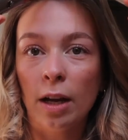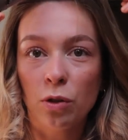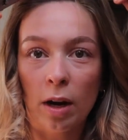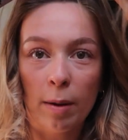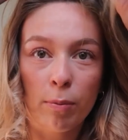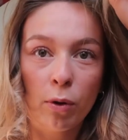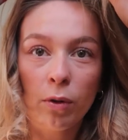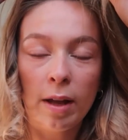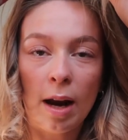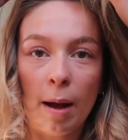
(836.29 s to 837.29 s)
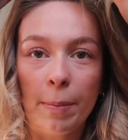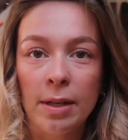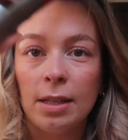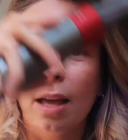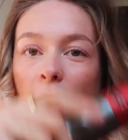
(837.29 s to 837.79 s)
I try to pull it up
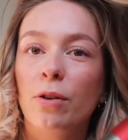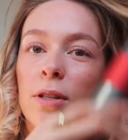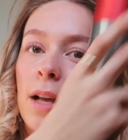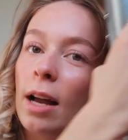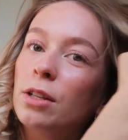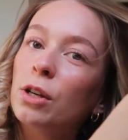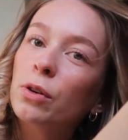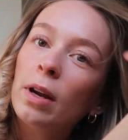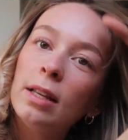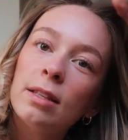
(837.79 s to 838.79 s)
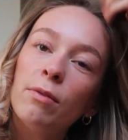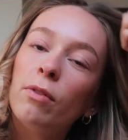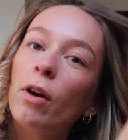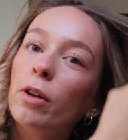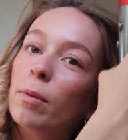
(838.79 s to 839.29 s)
into the other side to create some
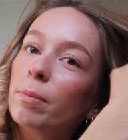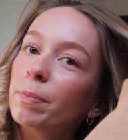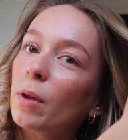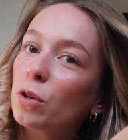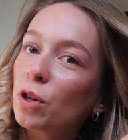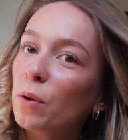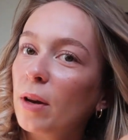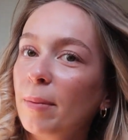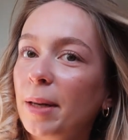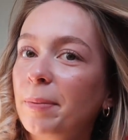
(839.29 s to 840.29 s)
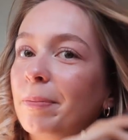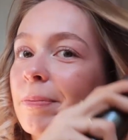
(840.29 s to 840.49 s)
volume. I'll show you what I mean.